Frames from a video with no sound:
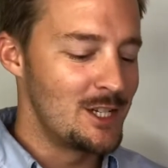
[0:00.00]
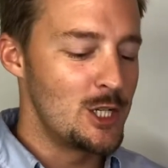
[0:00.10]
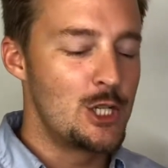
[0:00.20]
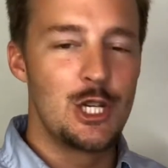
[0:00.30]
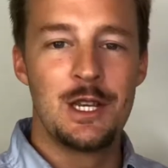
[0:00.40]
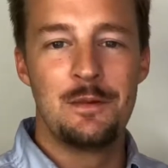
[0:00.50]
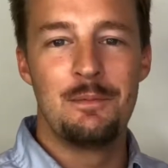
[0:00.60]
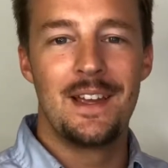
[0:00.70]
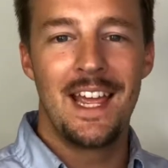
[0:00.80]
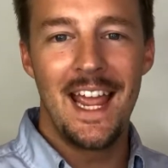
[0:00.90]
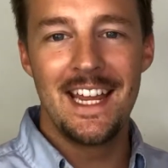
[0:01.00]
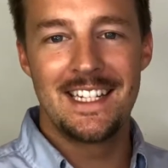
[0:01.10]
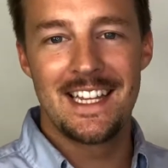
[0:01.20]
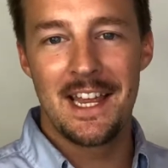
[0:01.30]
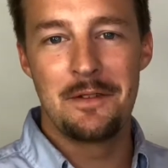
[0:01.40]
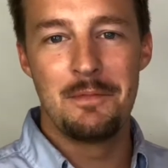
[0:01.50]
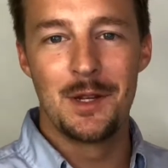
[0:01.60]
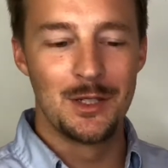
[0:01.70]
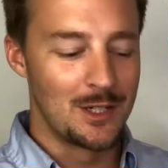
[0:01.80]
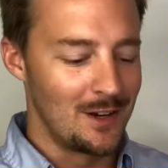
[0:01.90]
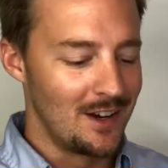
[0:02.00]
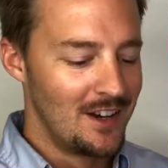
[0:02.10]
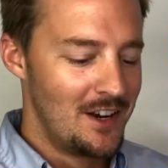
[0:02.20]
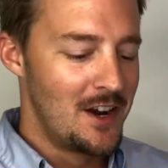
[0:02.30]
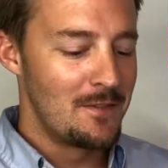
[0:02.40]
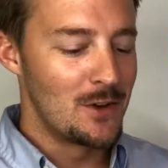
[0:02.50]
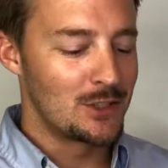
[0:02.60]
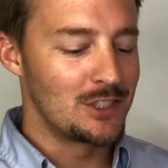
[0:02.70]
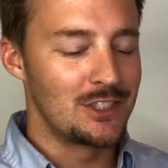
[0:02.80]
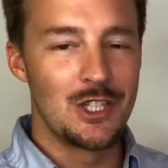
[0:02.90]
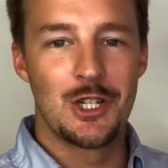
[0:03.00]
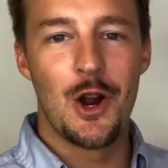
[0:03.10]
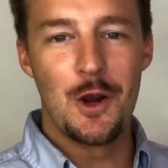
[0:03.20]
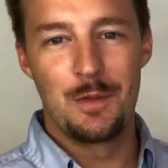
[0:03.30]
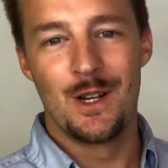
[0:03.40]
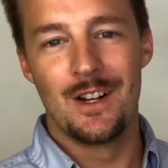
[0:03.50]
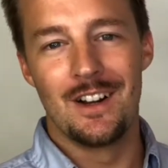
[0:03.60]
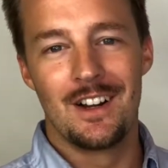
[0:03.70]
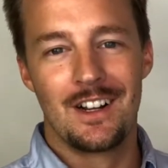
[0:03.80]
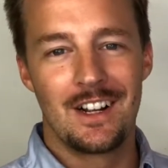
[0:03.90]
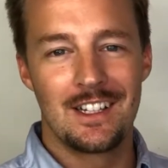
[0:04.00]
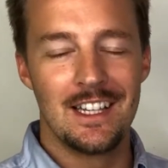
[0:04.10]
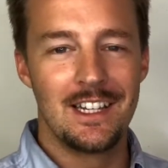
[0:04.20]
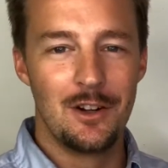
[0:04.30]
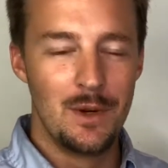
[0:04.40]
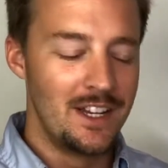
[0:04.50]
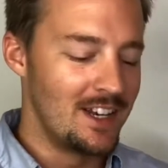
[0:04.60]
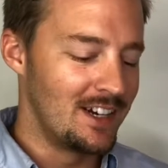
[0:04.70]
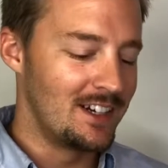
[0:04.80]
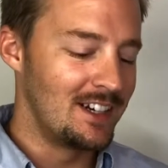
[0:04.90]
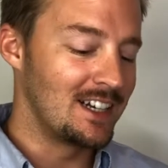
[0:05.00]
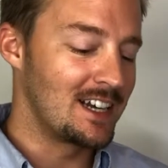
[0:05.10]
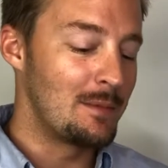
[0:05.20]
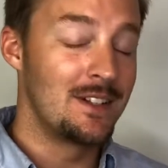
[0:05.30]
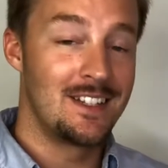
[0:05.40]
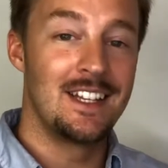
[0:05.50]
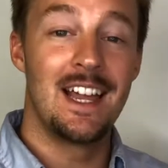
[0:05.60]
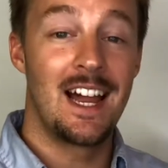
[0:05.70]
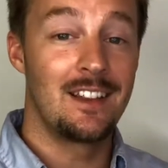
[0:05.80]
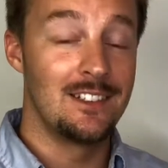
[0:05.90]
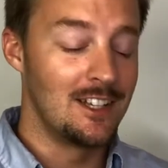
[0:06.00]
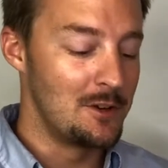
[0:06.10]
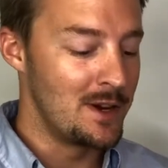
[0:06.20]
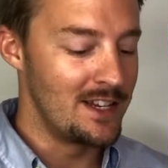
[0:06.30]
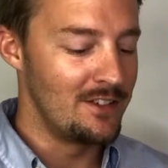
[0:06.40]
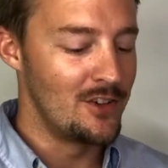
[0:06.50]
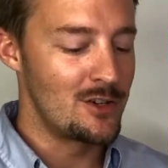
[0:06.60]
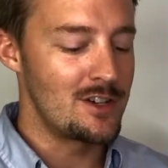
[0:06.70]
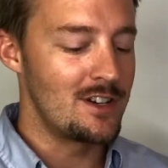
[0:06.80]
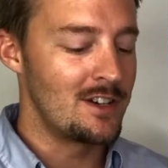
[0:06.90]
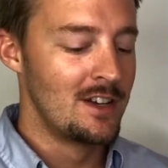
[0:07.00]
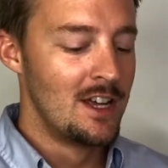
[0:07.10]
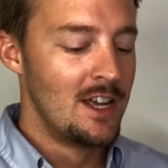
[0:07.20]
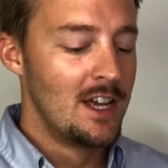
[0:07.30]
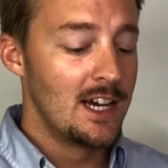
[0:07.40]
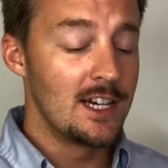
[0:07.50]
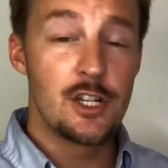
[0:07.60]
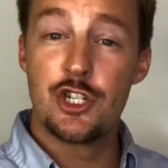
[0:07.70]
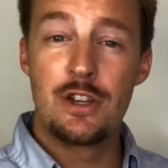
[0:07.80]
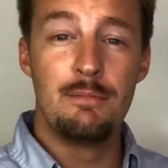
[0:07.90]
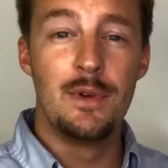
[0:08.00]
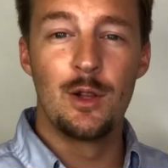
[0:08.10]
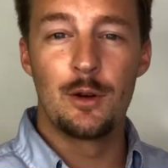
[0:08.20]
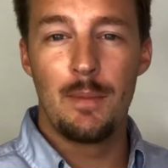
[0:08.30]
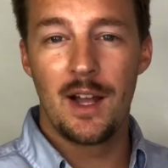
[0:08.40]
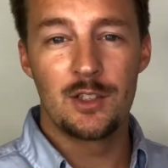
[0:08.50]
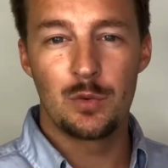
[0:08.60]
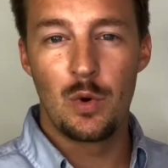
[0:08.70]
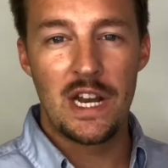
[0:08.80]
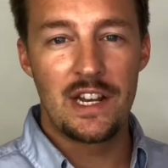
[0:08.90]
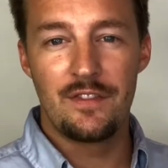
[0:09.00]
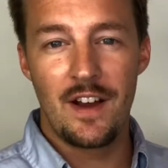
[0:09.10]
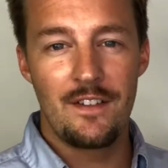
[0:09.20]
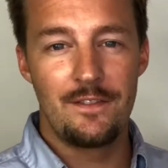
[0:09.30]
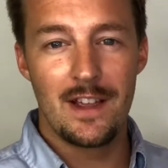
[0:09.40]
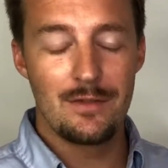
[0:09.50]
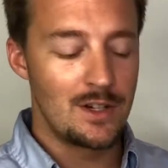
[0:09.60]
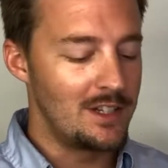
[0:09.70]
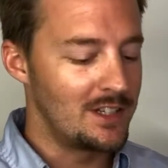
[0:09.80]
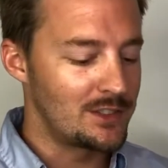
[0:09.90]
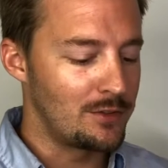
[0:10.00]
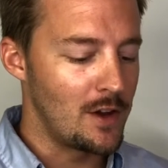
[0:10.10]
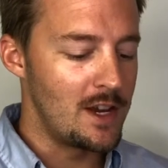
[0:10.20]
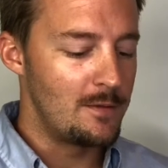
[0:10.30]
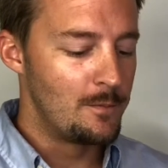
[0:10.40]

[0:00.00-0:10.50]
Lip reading: Jim A10 Miller versus the Carpenter, Clay Guida, coming to you out of the lightweight division. Jim Miller, minus 185 favorite in this fight.